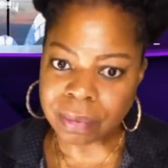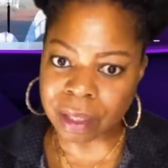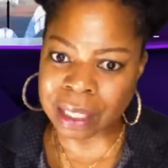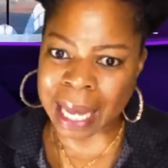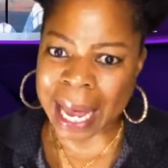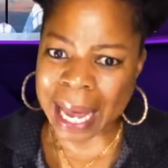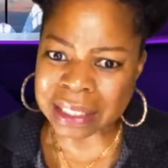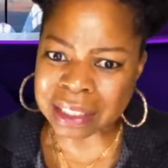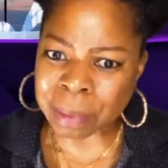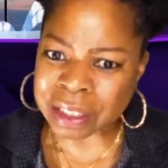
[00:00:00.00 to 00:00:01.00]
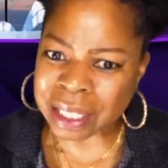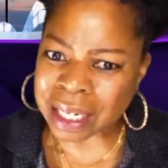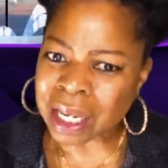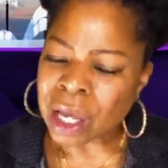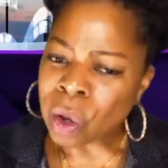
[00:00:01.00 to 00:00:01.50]
And I asked him, I
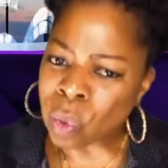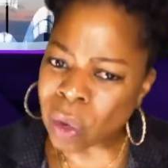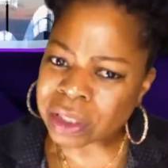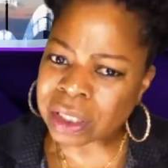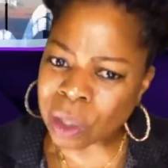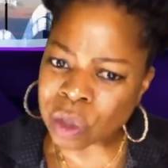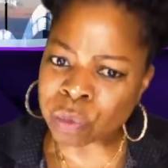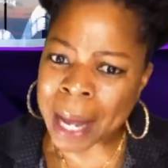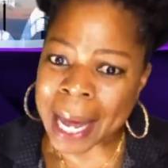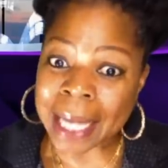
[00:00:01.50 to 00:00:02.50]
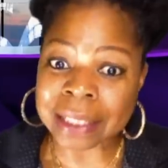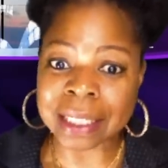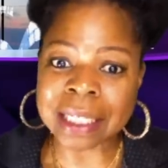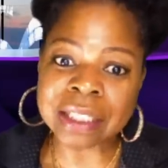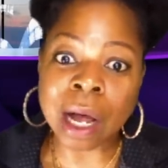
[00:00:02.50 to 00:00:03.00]
said, what's in those bags? And
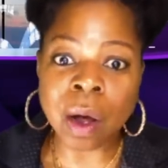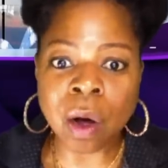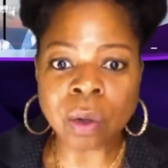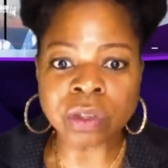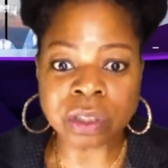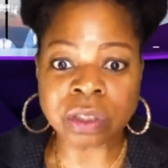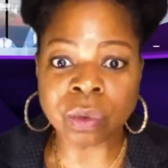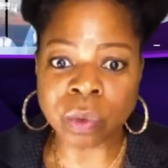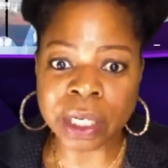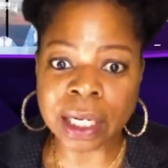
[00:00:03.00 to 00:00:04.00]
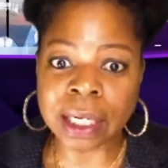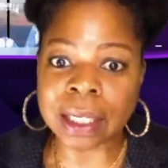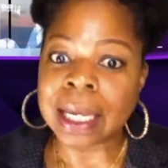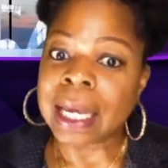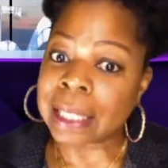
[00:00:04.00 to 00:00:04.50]
he's like, oh, it's just some weed.
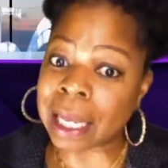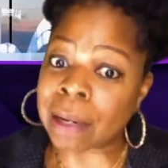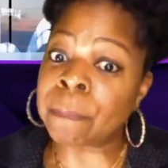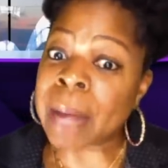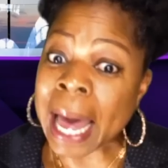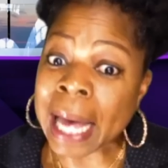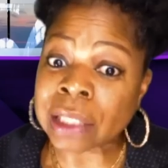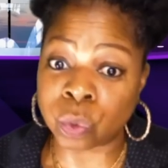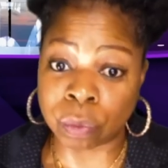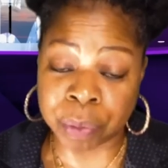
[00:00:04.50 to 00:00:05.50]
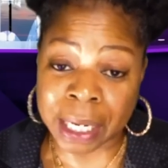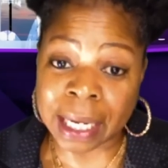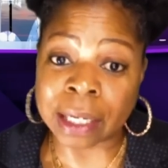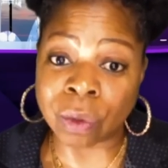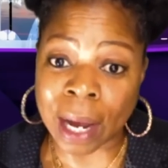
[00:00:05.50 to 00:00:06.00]
Now, the bags were
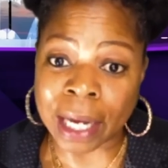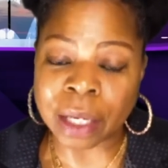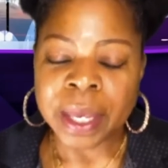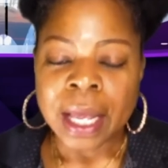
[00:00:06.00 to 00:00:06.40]
big, right?